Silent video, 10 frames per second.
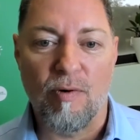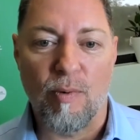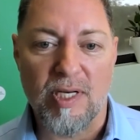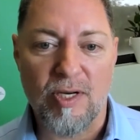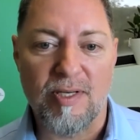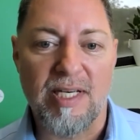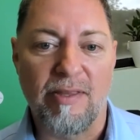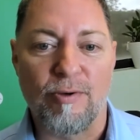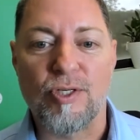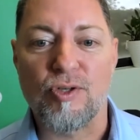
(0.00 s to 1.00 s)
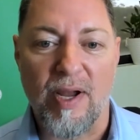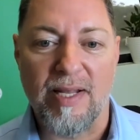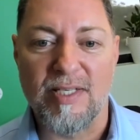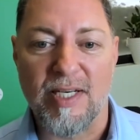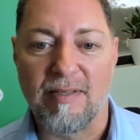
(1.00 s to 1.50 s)
We're going to start seeing those
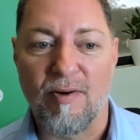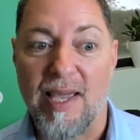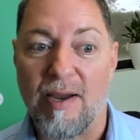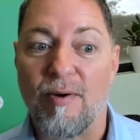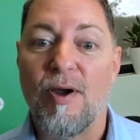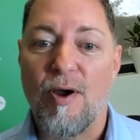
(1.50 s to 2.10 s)
trends of, okay,